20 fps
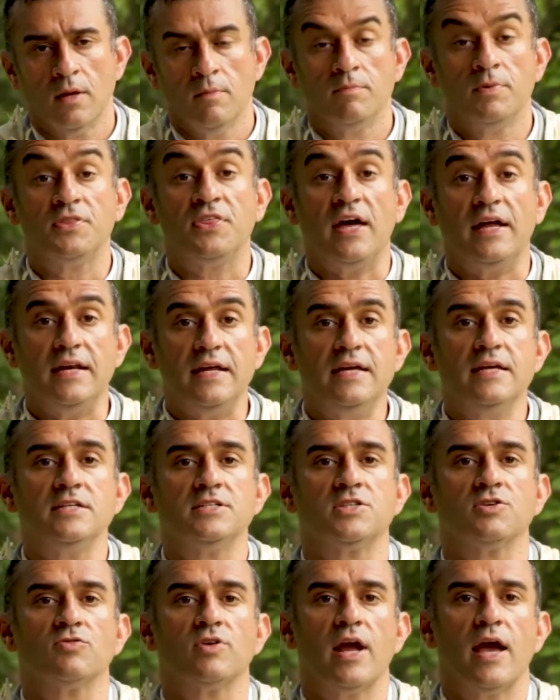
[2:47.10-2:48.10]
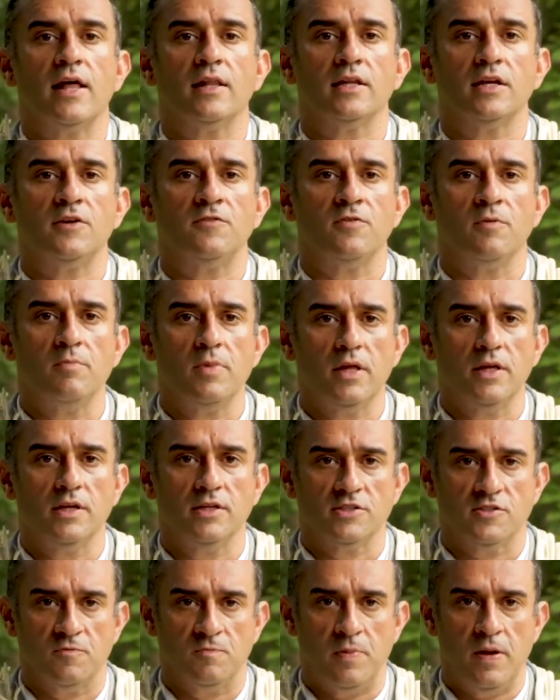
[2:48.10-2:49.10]
But that is the reality for
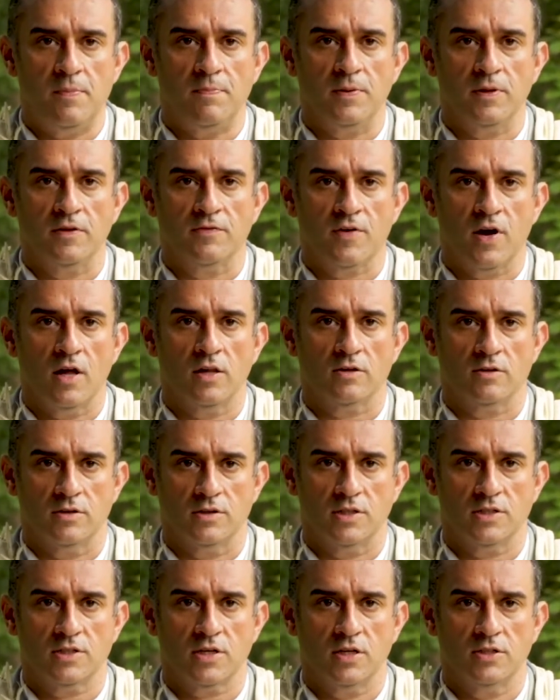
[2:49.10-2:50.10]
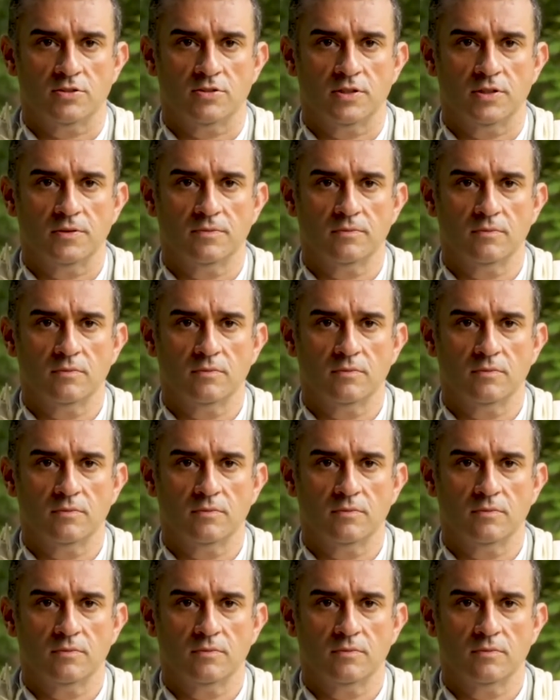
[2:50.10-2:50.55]
millions of people of color in this country.